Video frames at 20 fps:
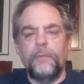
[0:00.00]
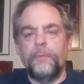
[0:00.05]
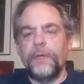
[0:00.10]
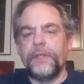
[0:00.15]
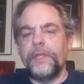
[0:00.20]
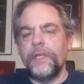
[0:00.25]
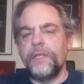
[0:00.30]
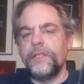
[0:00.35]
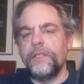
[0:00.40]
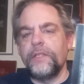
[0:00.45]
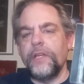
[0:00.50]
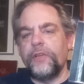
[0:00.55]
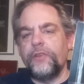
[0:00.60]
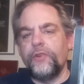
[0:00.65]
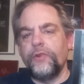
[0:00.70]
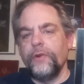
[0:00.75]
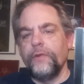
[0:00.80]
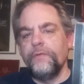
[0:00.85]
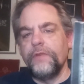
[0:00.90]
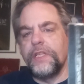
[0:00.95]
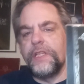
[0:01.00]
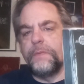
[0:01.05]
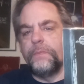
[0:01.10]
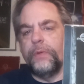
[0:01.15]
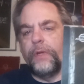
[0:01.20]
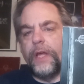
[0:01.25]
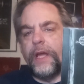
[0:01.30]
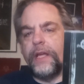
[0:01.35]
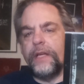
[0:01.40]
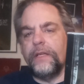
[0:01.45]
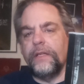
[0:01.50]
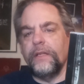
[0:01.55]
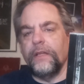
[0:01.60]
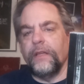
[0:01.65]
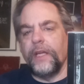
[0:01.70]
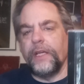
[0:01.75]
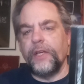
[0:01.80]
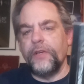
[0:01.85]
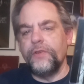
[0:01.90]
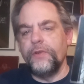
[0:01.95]
But this is a true split,
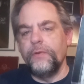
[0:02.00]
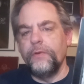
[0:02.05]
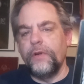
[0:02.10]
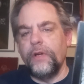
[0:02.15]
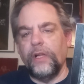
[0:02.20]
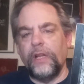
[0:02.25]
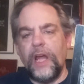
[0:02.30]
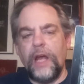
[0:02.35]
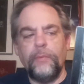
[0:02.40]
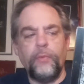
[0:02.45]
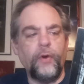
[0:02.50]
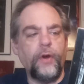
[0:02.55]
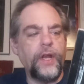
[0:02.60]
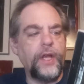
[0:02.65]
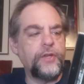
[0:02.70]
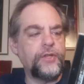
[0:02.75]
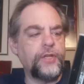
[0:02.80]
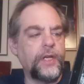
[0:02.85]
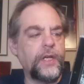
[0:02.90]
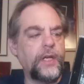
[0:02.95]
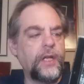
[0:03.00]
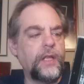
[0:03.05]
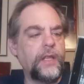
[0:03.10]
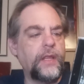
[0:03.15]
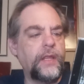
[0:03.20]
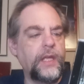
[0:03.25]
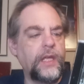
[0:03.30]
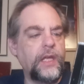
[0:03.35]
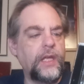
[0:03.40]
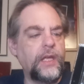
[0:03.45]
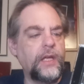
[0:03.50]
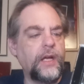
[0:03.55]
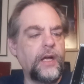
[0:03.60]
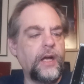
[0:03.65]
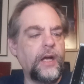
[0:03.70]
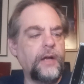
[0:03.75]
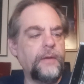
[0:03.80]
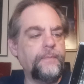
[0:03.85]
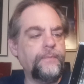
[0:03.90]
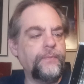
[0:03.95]
like a true collaboration.
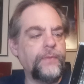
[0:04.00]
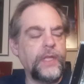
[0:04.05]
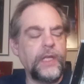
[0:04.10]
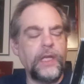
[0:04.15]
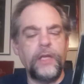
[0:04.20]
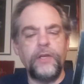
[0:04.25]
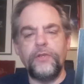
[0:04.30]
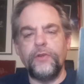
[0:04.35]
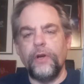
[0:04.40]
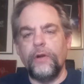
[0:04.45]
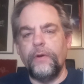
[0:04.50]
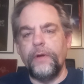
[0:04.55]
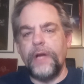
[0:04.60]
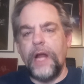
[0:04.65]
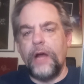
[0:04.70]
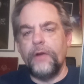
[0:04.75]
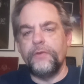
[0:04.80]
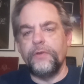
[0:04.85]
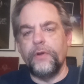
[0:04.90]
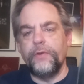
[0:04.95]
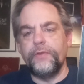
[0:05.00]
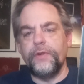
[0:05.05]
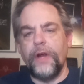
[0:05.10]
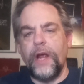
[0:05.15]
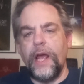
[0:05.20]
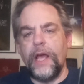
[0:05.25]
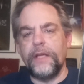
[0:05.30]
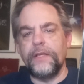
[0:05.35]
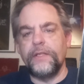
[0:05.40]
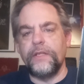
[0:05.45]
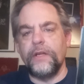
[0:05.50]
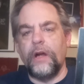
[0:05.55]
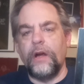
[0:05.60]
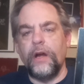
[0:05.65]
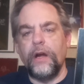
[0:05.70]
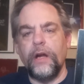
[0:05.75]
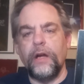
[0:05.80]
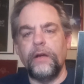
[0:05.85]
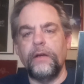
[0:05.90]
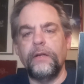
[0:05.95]
The intro and outro tracks
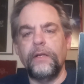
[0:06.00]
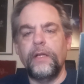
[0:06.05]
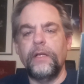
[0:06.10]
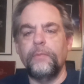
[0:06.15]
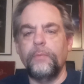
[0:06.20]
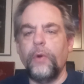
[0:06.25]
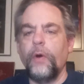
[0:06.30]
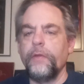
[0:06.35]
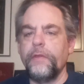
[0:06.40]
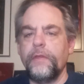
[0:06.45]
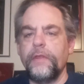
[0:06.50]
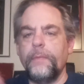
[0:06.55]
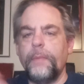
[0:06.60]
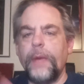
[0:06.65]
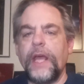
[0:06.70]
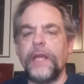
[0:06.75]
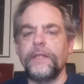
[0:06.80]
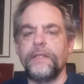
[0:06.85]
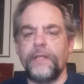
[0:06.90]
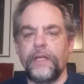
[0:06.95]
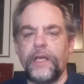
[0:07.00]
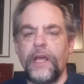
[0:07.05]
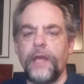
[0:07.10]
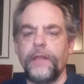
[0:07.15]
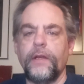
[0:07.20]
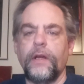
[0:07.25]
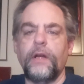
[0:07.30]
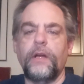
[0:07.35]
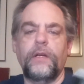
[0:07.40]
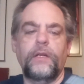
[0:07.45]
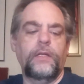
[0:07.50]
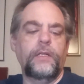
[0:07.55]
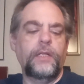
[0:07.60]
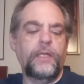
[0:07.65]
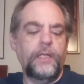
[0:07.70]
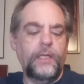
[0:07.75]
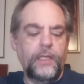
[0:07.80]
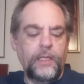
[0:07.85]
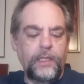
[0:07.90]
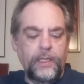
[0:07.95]
are both of the bands together,
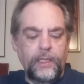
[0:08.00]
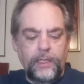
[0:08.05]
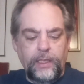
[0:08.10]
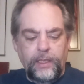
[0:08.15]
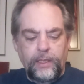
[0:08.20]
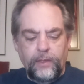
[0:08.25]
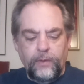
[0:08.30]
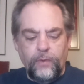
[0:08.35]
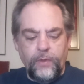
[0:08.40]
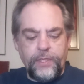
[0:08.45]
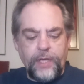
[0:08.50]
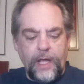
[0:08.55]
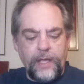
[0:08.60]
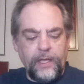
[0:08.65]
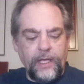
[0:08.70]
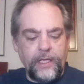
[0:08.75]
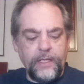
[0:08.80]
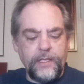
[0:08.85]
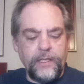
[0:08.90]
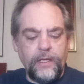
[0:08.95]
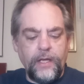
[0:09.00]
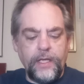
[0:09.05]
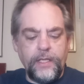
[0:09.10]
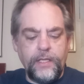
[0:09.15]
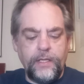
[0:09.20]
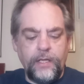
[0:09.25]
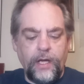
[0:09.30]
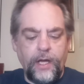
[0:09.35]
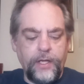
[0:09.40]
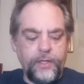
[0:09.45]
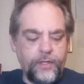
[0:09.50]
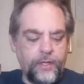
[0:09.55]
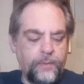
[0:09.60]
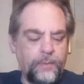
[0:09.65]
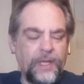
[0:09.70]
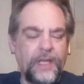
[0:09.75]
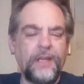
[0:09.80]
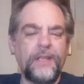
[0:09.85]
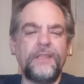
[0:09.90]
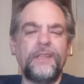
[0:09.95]
which I think is a nice touch.
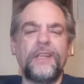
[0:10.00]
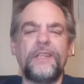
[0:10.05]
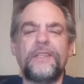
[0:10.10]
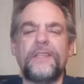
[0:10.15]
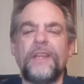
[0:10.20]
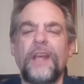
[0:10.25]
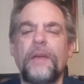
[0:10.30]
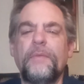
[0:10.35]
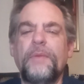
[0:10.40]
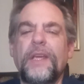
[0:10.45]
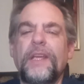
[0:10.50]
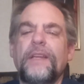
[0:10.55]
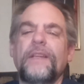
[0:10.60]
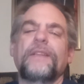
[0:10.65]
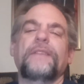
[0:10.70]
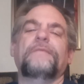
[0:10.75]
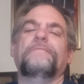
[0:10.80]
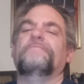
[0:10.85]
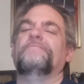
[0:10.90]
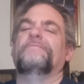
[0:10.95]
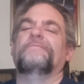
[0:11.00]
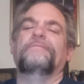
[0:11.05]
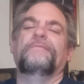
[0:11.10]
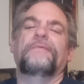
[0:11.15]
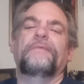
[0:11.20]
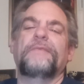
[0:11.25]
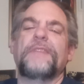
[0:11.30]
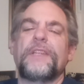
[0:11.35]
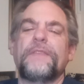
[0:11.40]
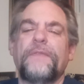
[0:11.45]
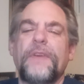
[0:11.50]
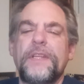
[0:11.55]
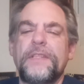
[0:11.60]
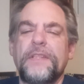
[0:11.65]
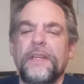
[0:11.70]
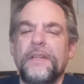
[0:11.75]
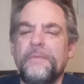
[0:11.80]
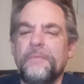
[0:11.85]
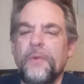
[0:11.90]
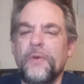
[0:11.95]
Because let's
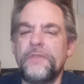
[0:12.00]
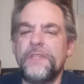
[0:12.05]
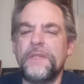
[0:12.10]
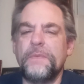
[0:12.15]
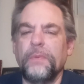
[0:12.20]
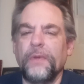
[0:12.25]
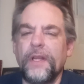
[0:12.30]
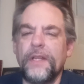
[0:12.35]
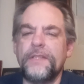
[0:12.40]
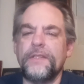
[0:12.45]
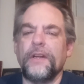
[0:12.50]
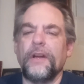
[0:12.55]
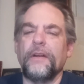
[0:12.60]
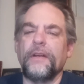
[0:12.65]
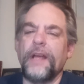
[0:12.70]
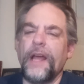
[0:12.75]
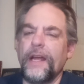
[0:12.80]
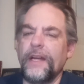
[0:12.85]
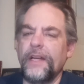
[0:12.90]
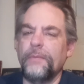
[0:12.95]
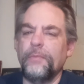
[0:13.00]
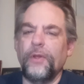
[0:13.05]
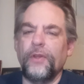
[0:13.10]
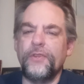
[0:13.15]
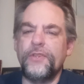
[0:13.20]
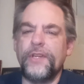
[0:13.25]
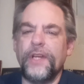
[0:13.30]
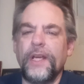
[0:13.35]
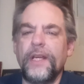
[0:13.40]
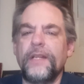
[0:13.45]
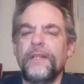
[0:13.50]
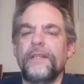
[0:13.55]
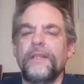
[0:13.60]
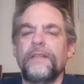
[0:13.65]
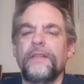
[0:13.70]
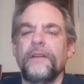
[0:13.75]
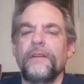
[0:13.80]
face it, most splits are kind of bullshit.